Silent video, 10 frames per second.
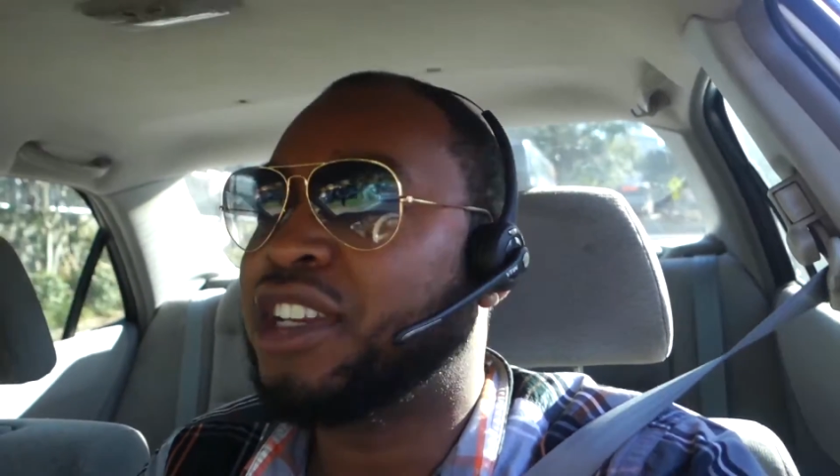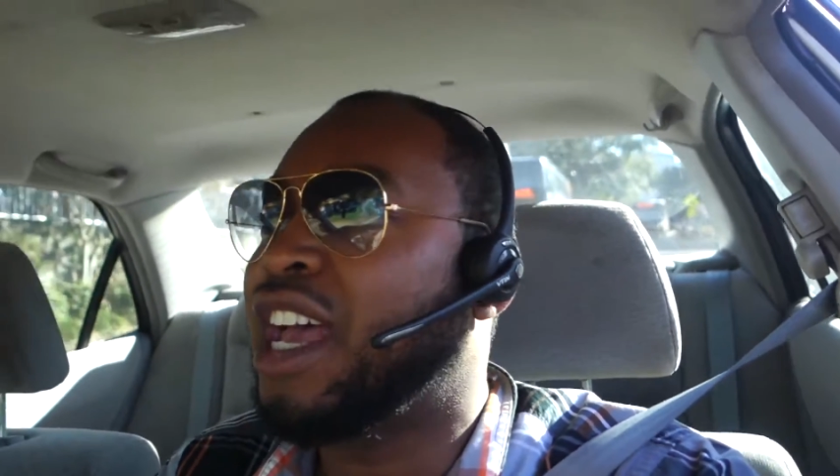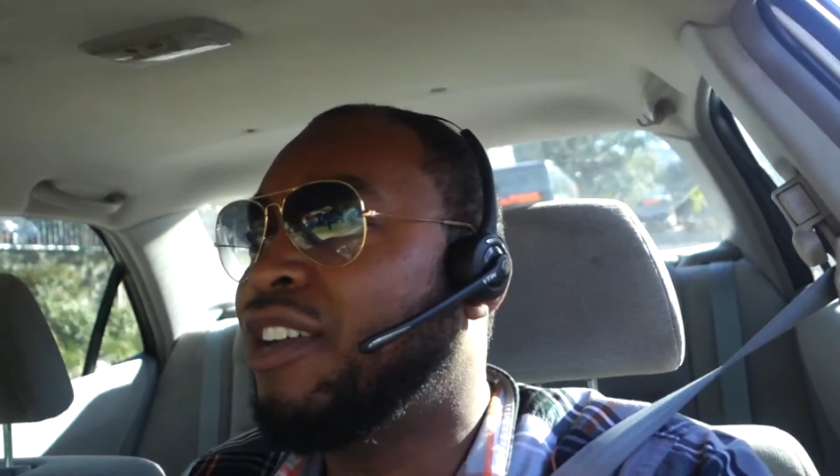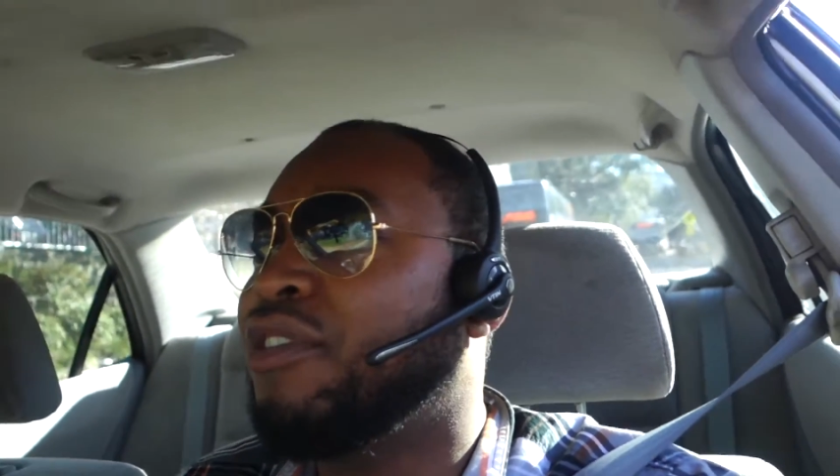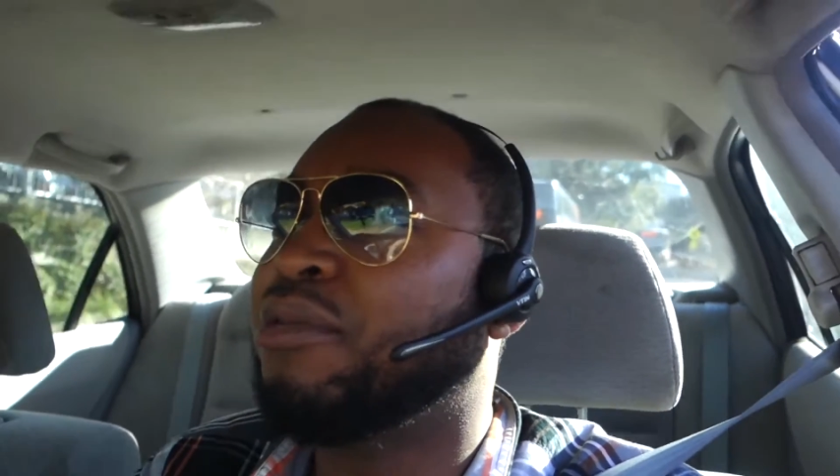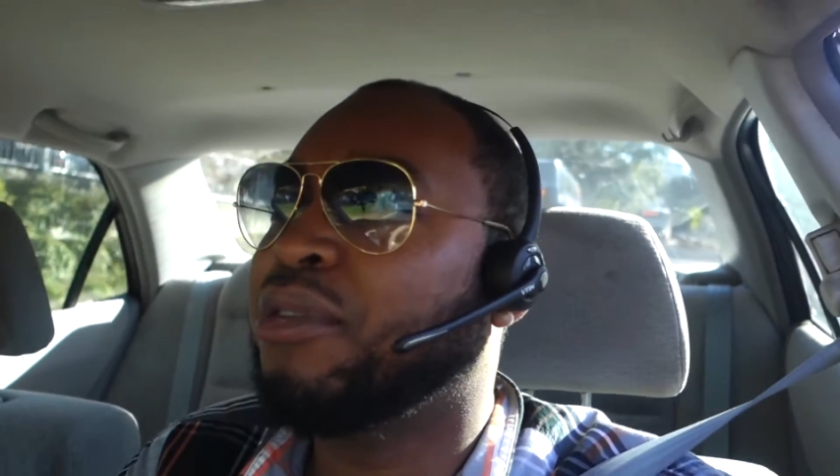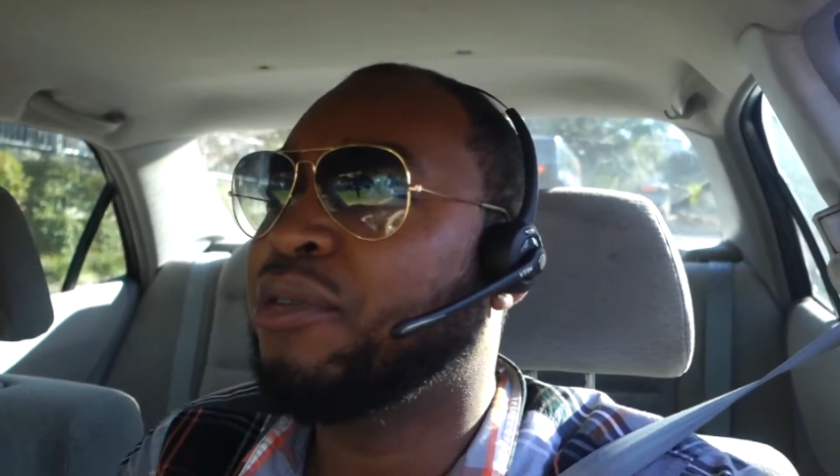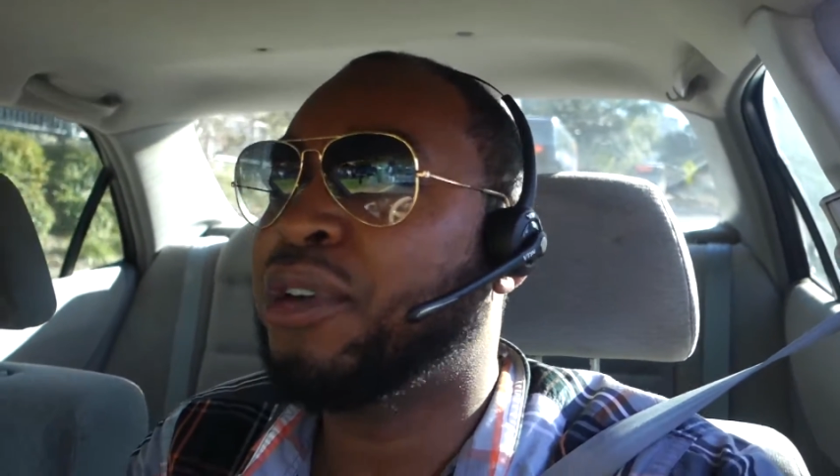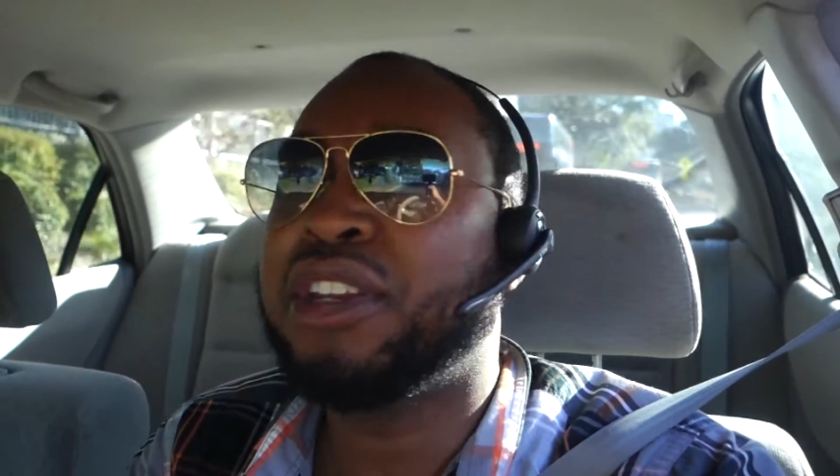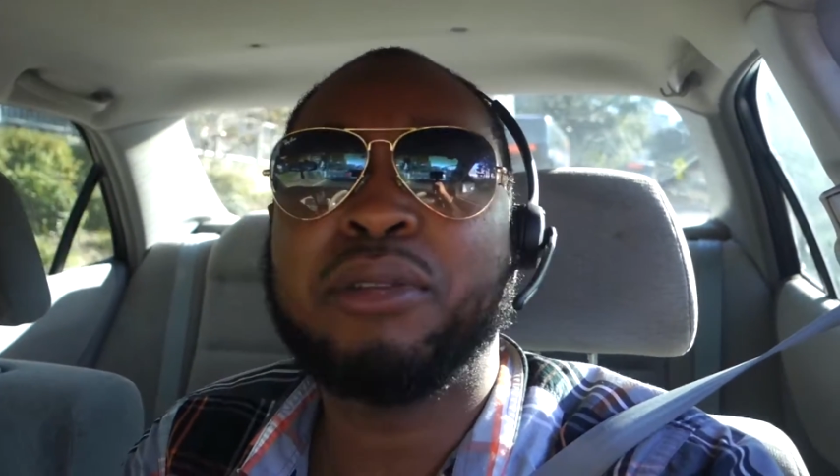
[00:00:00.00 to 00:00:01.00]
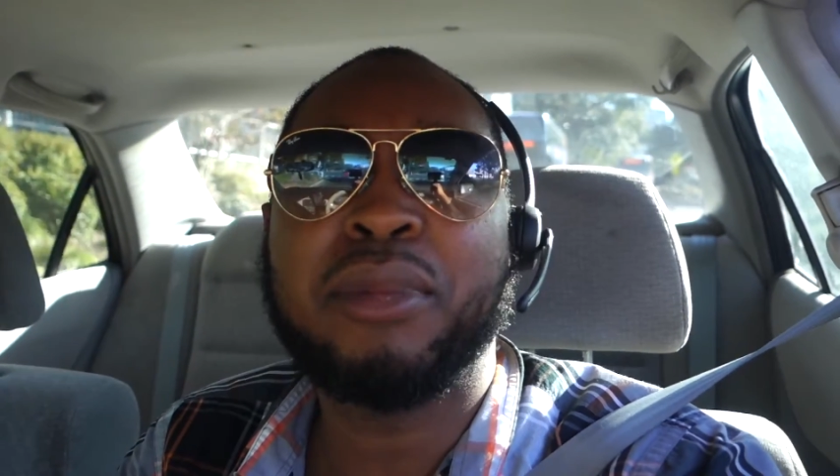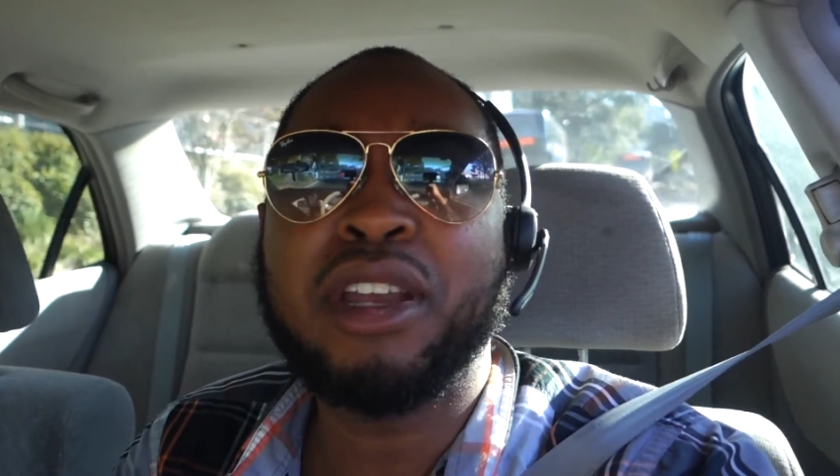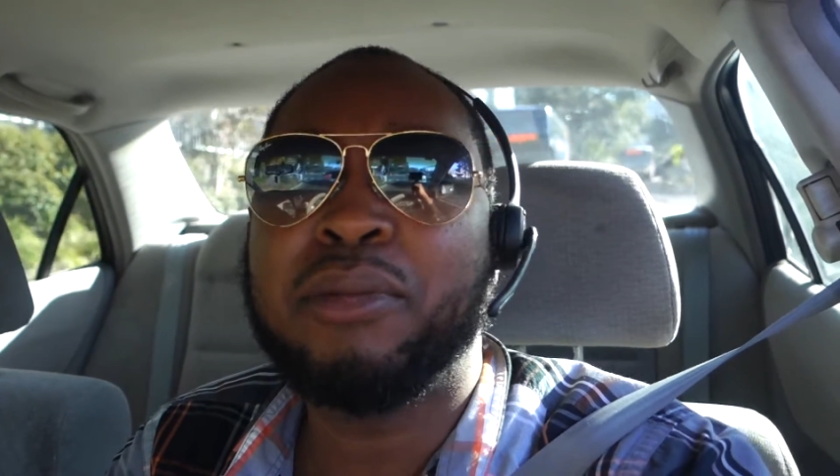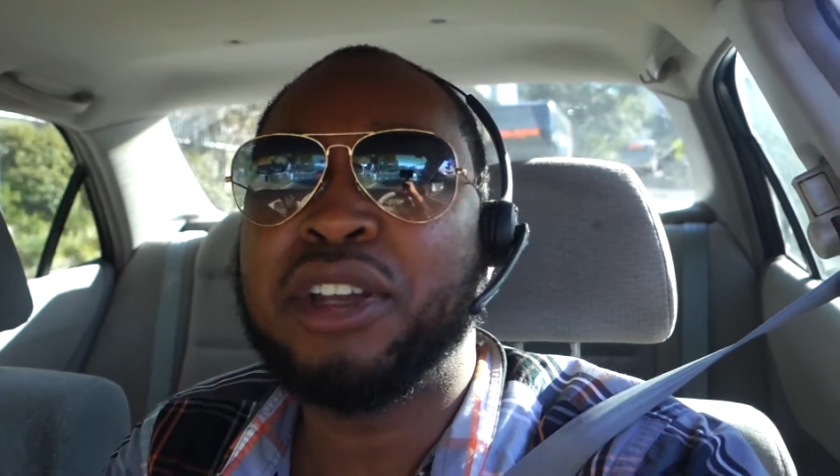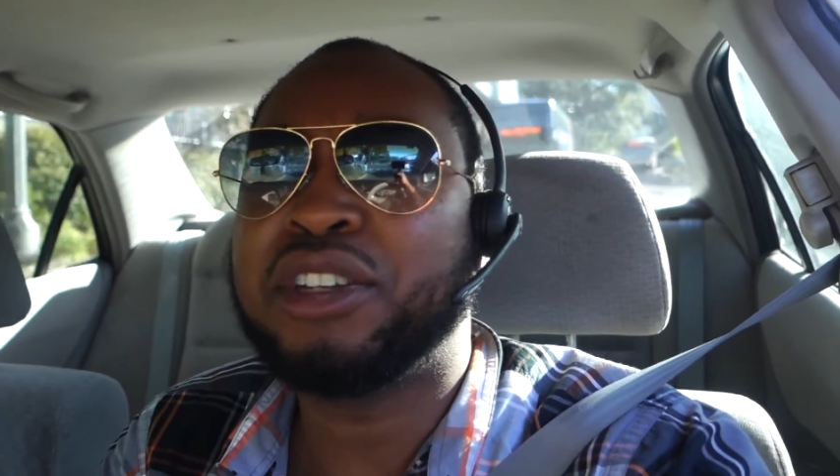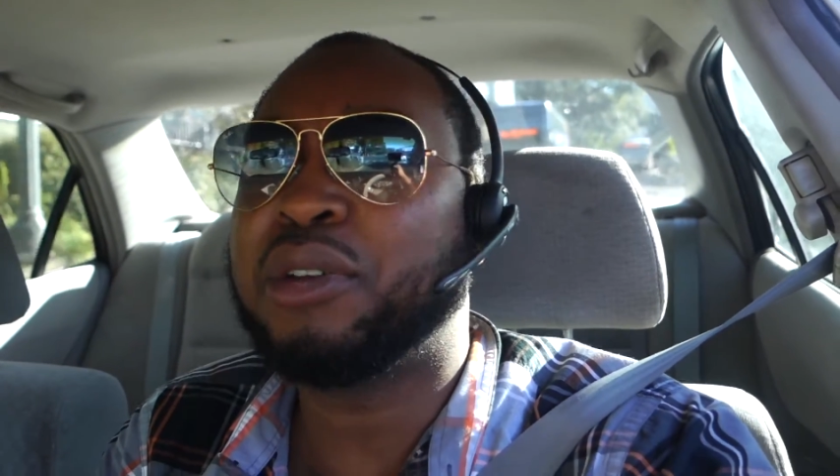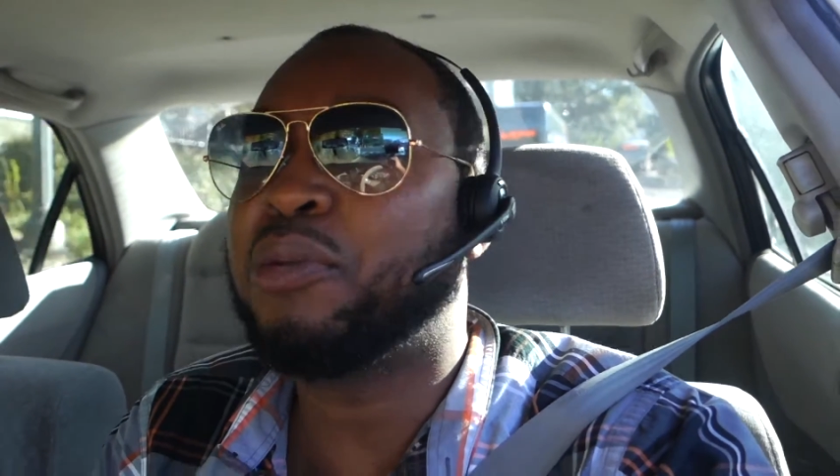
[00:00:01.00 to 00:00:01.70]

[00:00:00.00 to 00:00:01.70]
I haven't ridden the Megabus in a